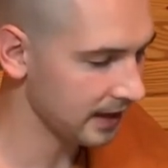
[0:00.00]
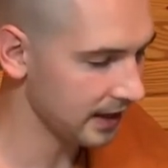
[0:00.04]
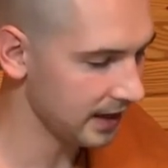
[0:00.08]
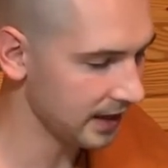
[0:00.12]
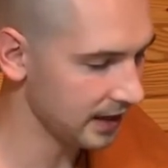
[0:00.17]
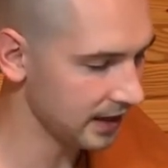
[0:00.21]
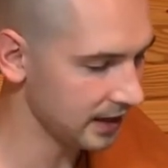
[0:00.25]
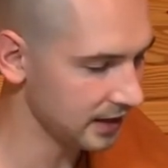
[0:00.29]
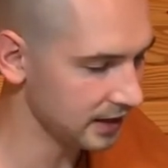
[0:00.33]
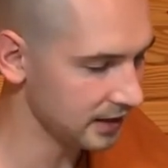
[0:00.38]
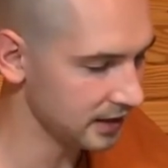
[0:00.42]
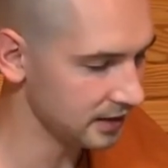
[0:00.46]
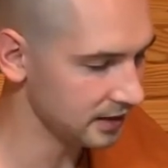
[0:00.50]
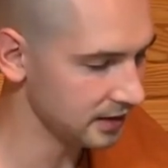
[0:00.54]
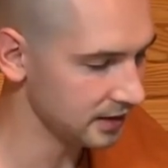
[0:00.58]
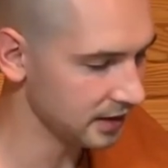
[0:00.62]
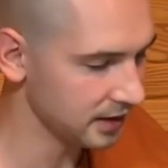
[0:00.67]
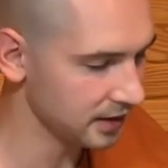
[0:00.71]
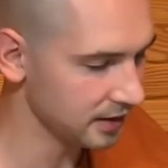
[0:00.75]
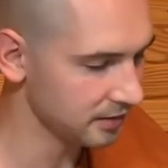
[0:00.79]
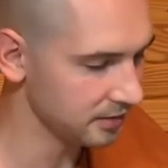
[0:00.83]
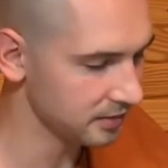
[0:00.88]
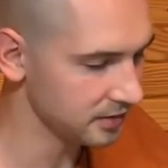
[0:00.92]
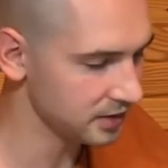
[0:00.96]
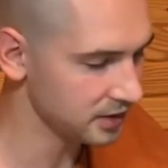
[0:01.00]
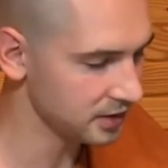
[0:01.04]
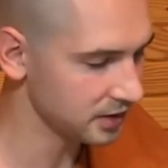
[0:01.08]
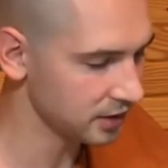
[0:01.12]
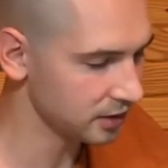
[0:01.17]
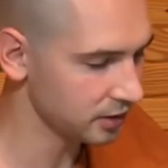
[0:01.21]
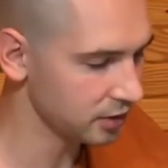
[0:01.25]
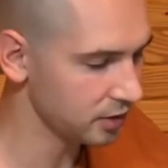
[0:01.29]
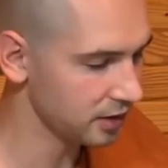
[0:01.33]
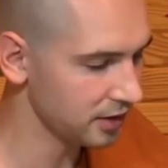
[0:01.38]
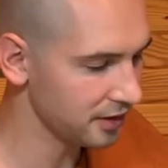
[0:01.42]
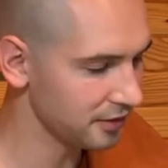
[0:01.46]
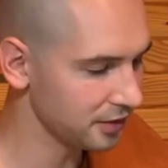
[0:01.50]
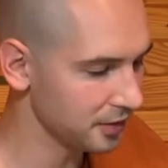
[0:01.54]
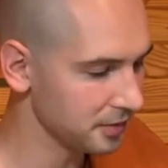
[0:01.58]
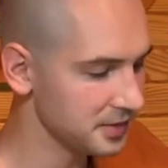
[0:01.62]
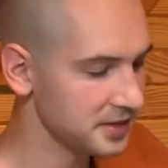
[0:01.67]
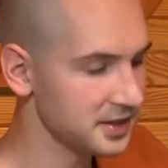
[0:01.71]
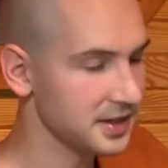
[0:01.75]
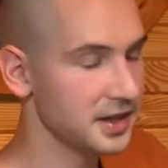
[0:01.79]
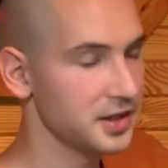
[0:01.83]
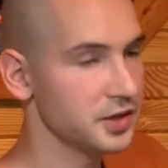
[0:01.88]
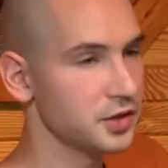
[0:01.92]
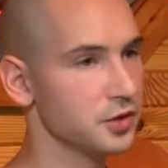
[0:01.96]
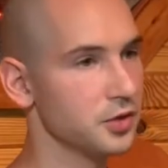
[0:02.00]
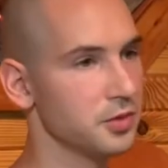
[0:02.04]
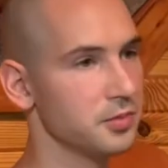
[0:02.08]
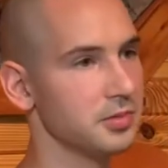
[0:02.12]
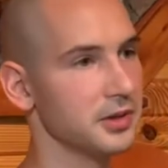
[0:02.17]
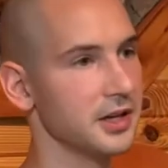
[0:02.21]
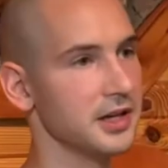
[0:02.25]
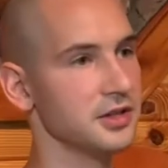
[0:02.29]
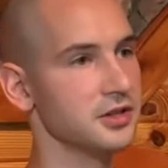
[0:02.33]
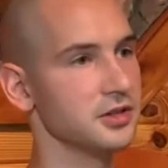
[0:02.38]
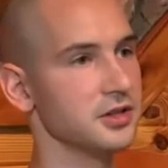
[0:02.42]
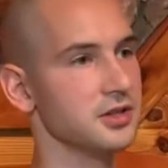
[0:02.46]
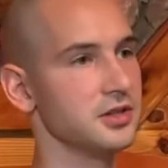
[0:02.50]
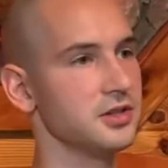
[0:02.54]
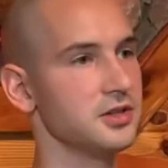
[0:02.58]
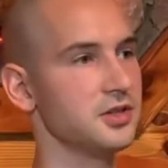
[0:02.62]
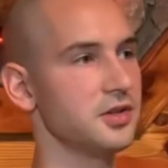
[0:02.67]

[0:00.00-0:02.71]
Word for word: and secluded from sensual pleasures.